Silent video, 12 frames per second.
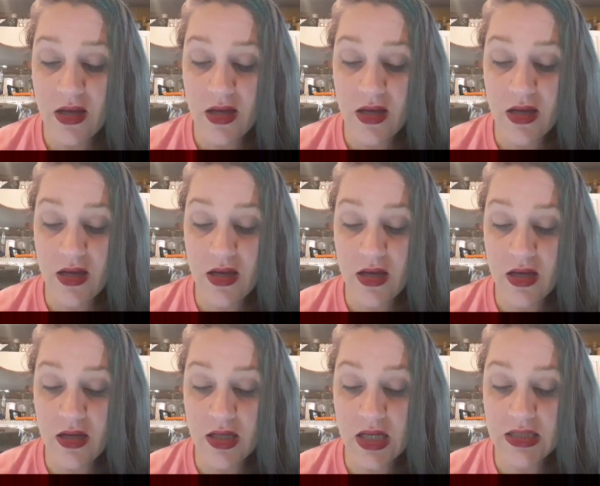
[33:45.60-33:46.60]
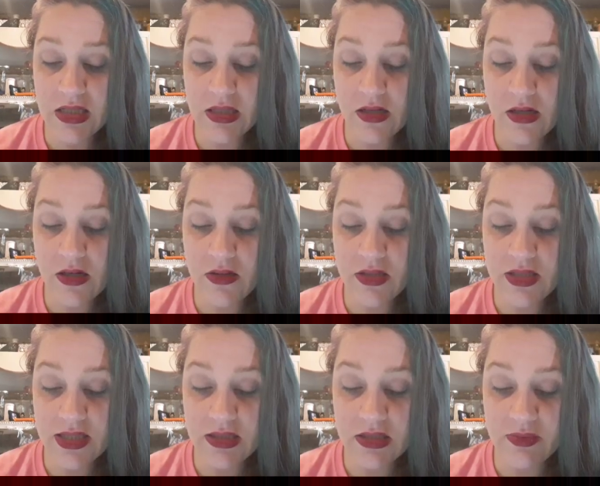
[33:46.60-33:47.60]
Uh, I guess I could go to
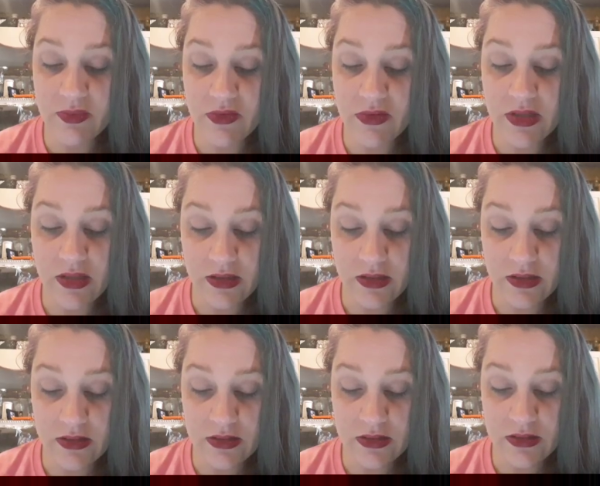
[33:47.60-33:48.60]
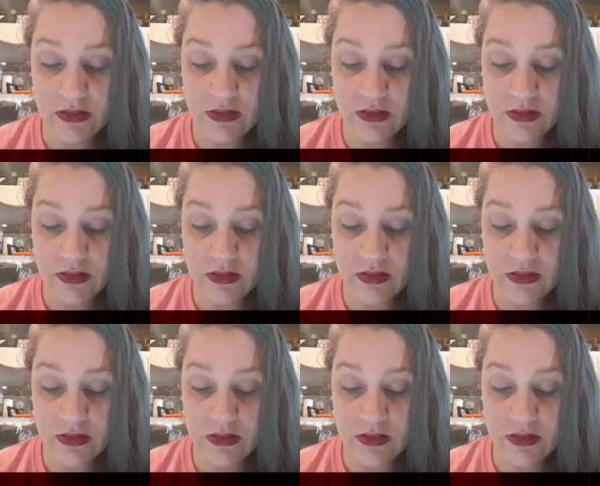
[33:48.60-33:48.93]
Dick's Sporting Goods.